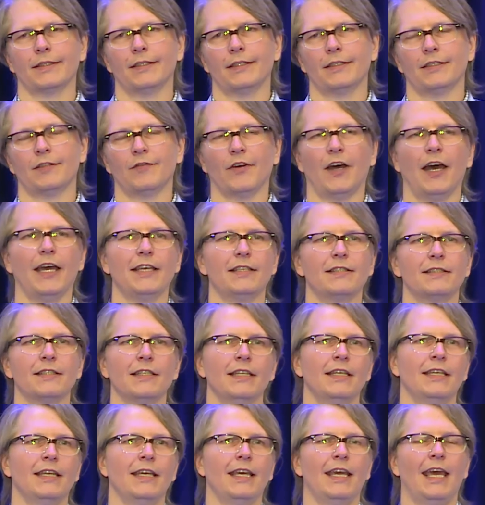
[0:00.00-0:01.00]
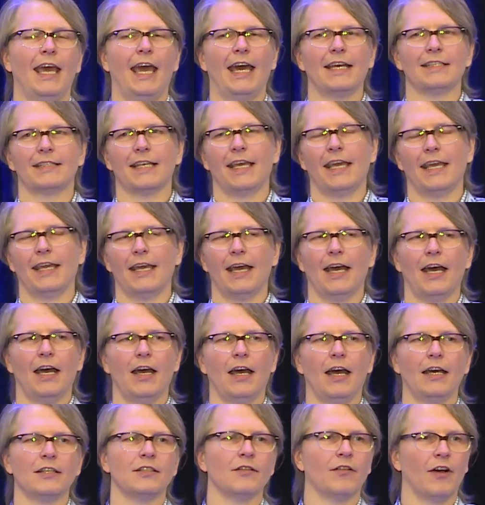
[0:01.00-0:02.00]
device has
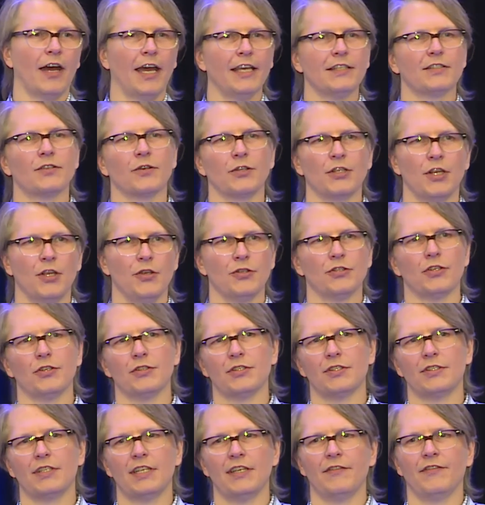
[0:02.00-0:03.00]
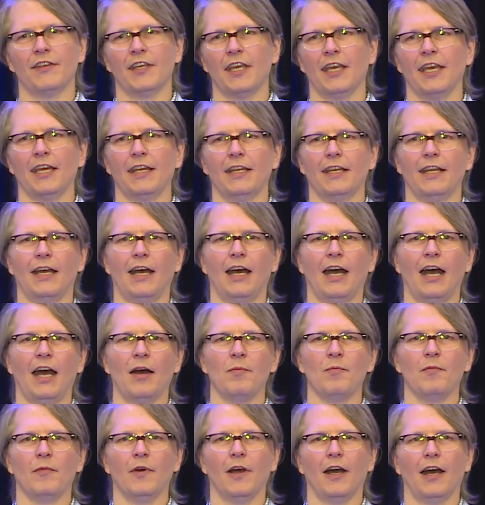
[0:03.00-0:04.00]
a device or user certificate
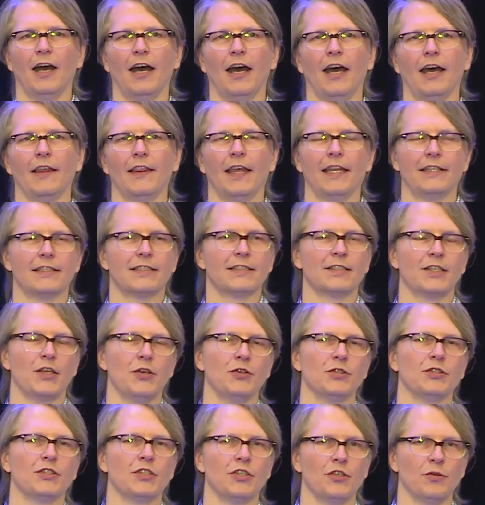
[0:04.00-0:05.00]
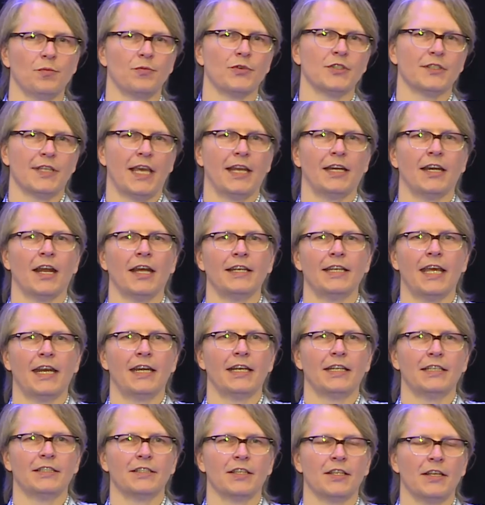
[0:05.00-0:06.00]
that's used to present an
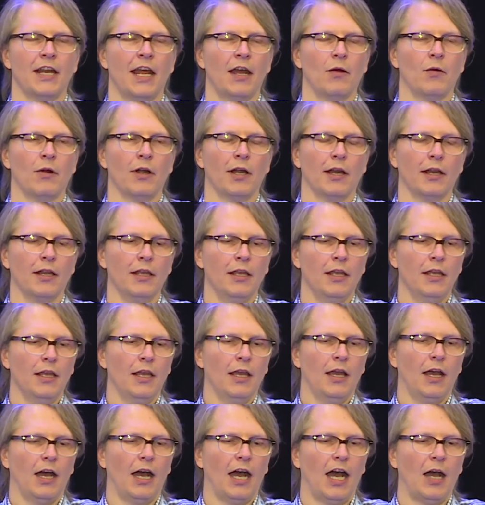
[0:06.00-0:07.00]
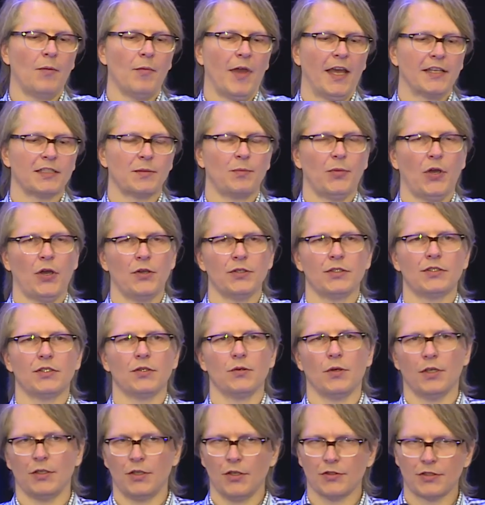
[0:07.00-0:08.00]
identity to the network as opposed
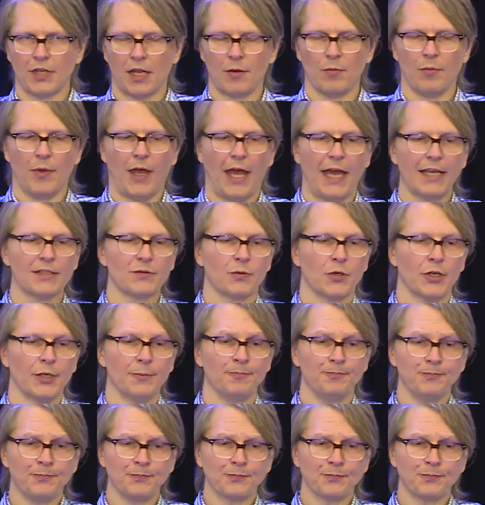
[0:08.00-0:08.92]
to a username and password.